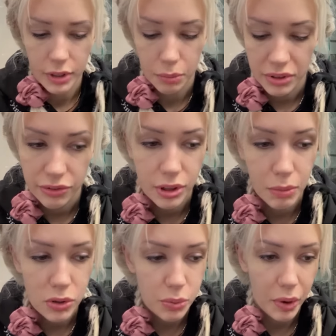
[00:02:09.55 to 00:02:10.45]
But for the
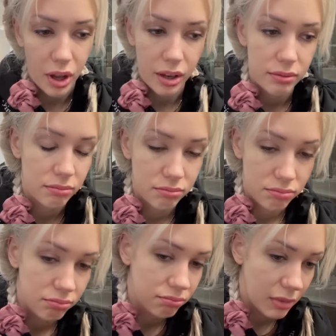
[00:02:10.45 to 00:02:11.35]
most part,
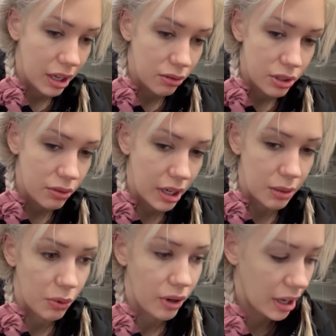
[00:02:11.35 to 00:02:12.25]
I don't do it
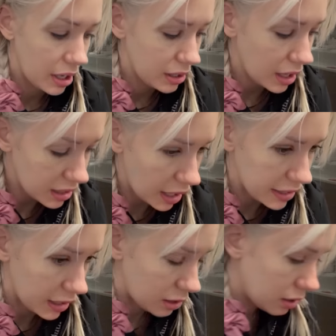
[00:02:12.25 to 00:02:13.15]
anymore and I like it.